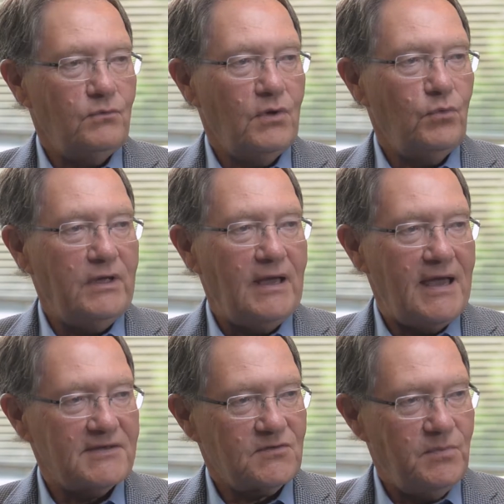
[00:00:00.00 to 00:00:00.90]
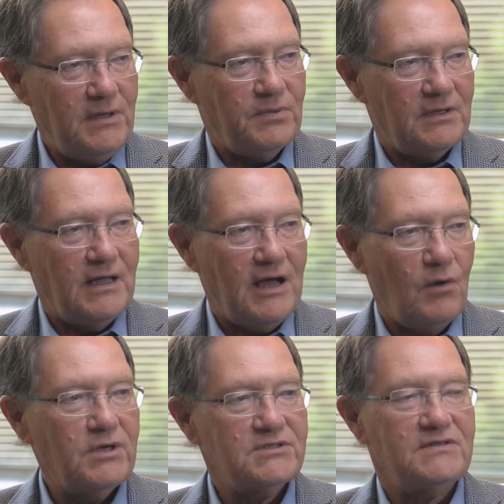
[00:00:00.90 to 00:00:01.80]
When we ask people how
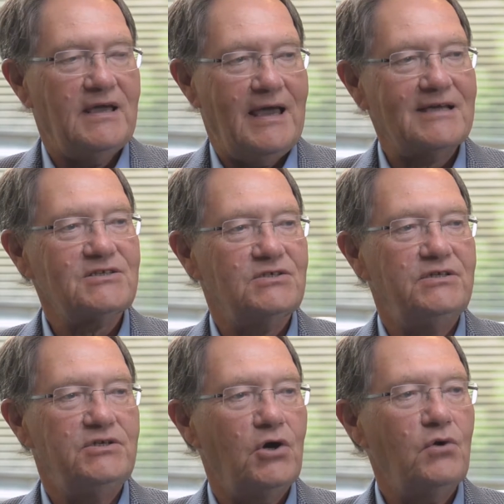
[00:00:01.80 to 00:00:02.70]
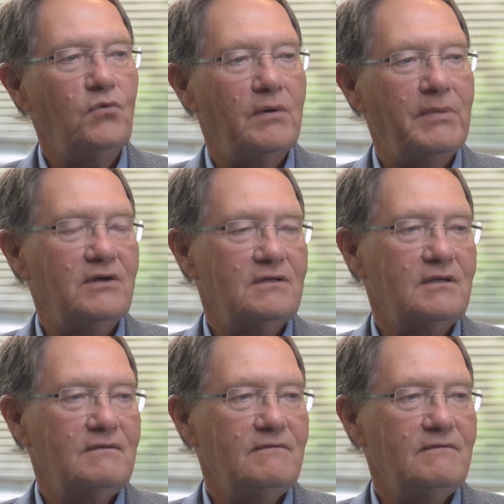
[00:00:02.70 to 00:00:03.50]
much they actually know about